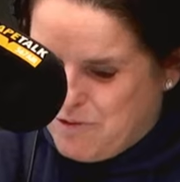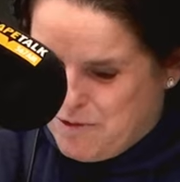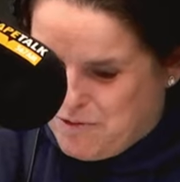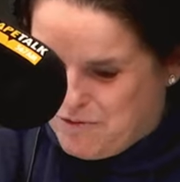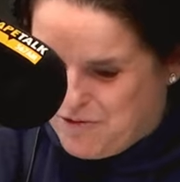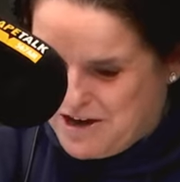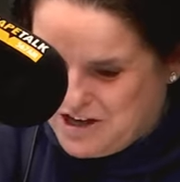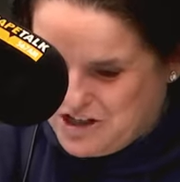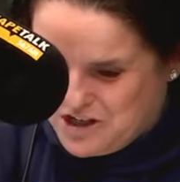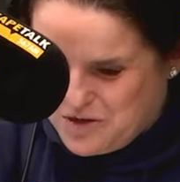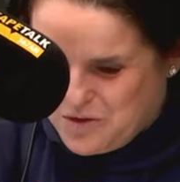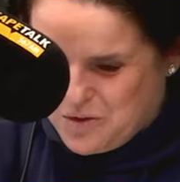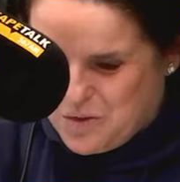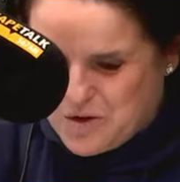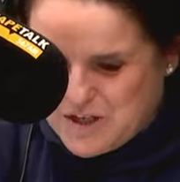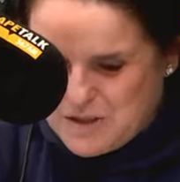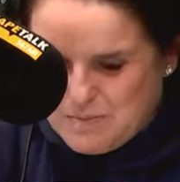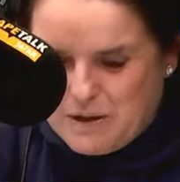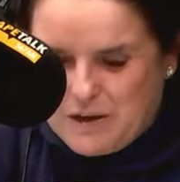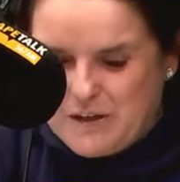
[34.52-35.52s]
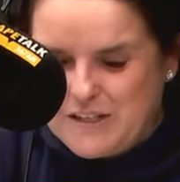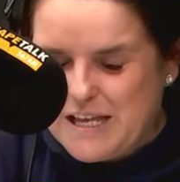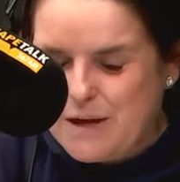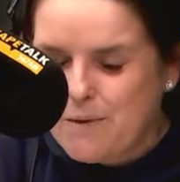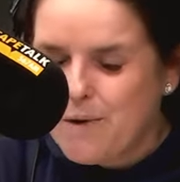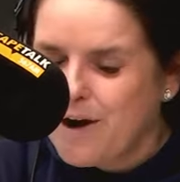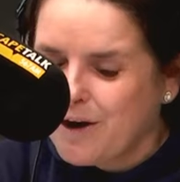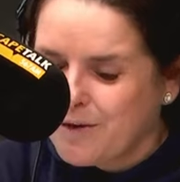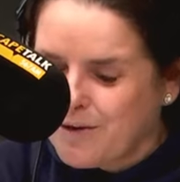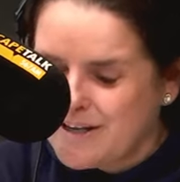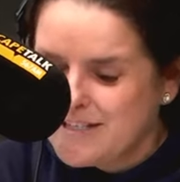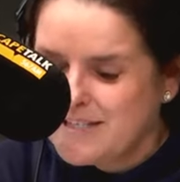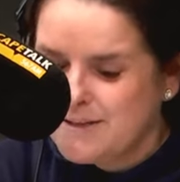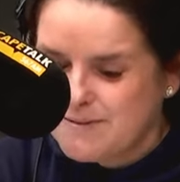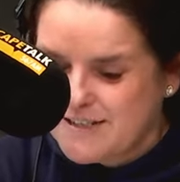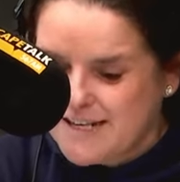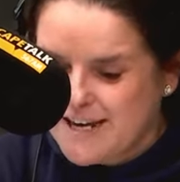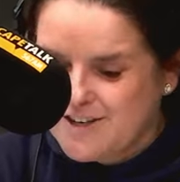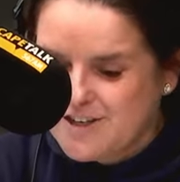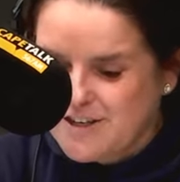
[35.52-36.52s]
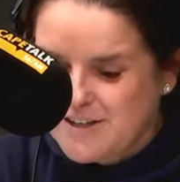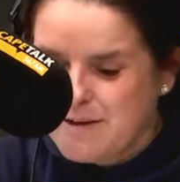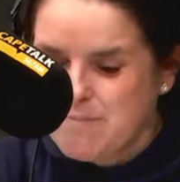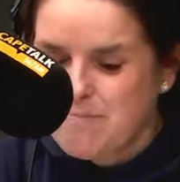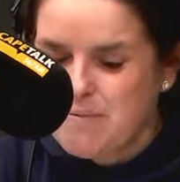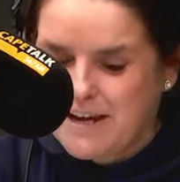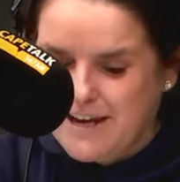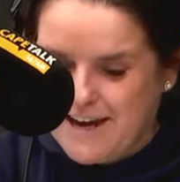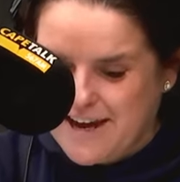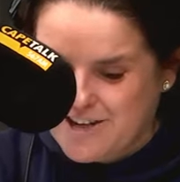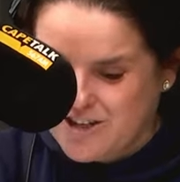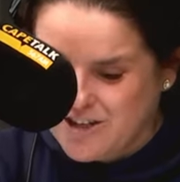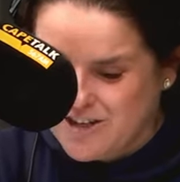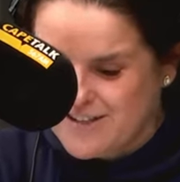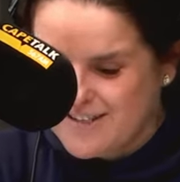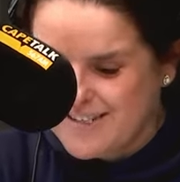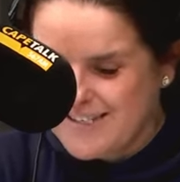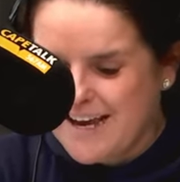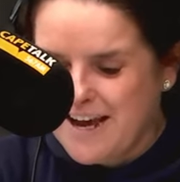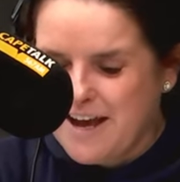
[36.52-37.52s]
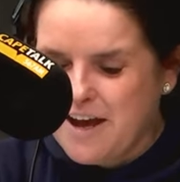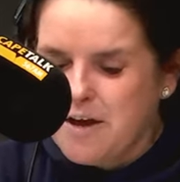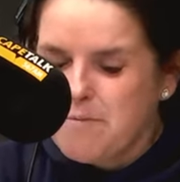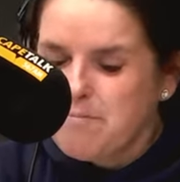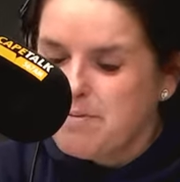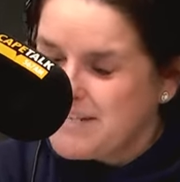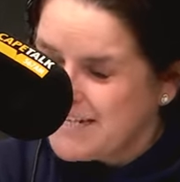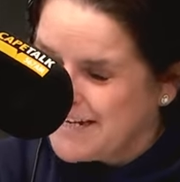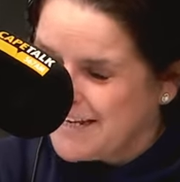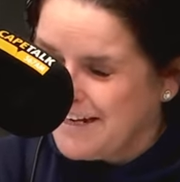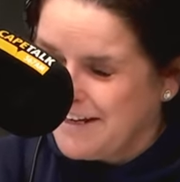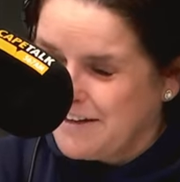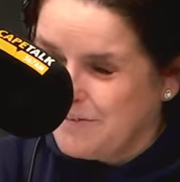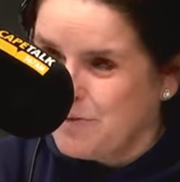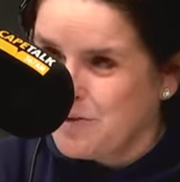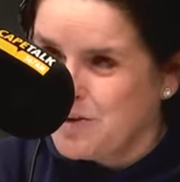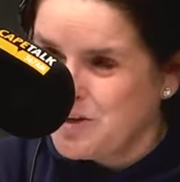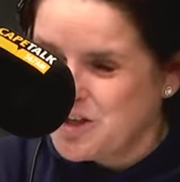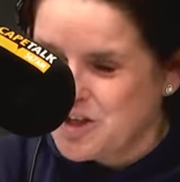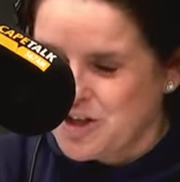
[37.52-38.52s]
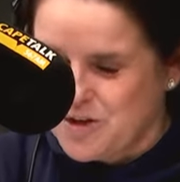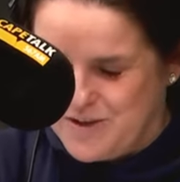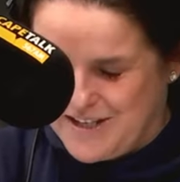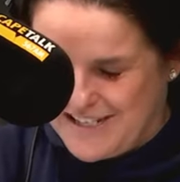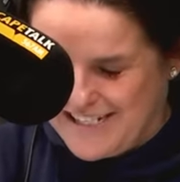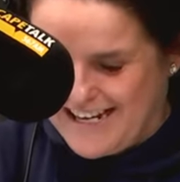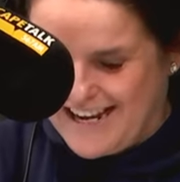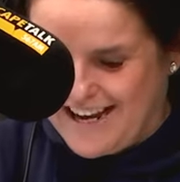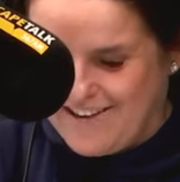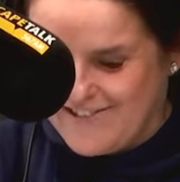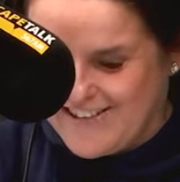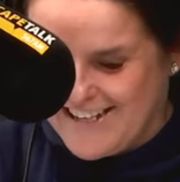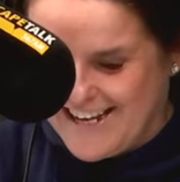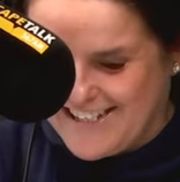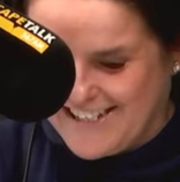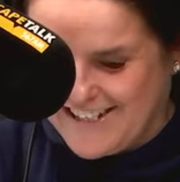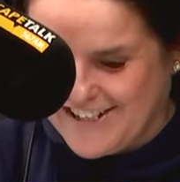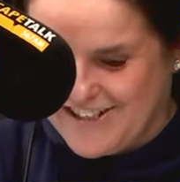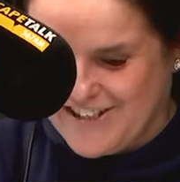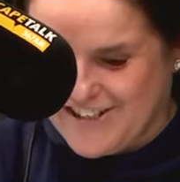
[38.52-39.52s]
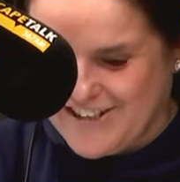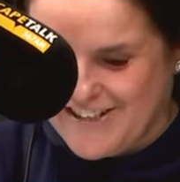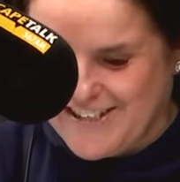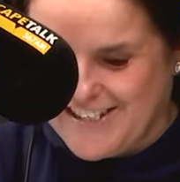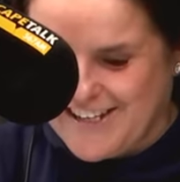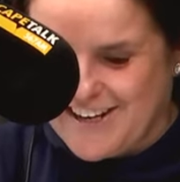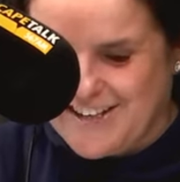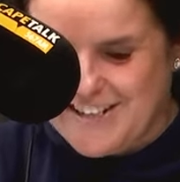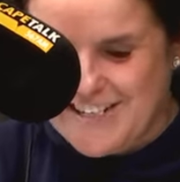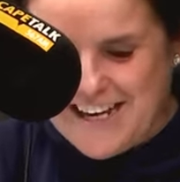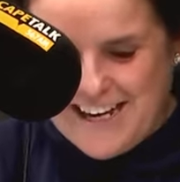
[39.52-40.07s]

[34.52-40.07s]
refresher course because there are quite substantial implications, particularly for insurance claims, as it turns out.